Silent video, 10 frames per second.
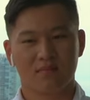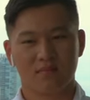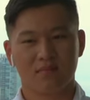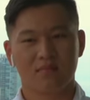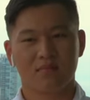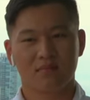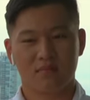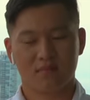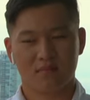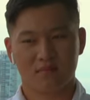
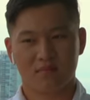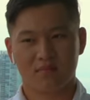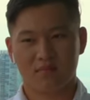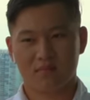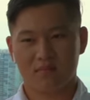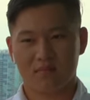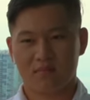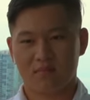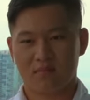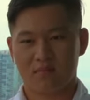
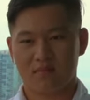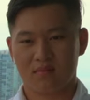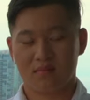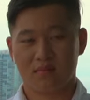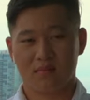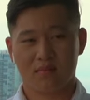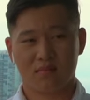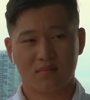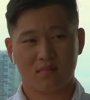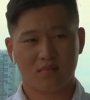
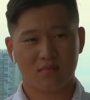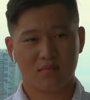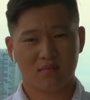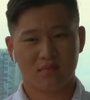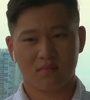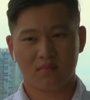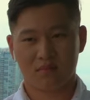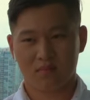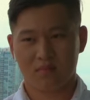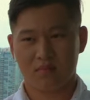
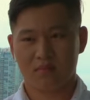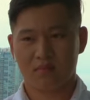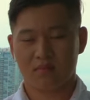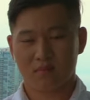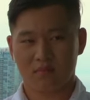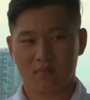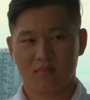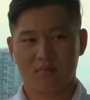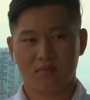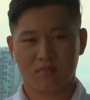
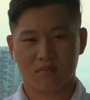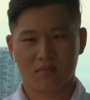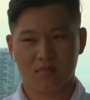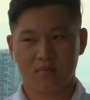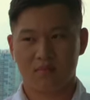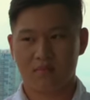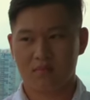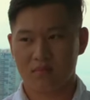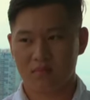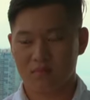
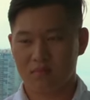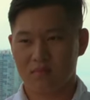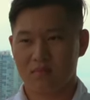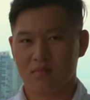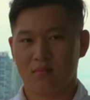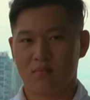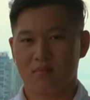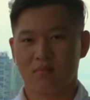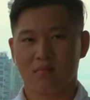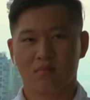
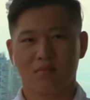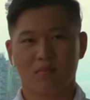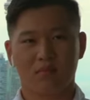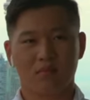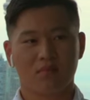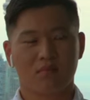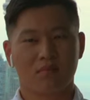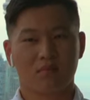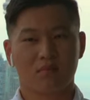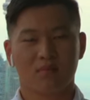The person shown says nothing.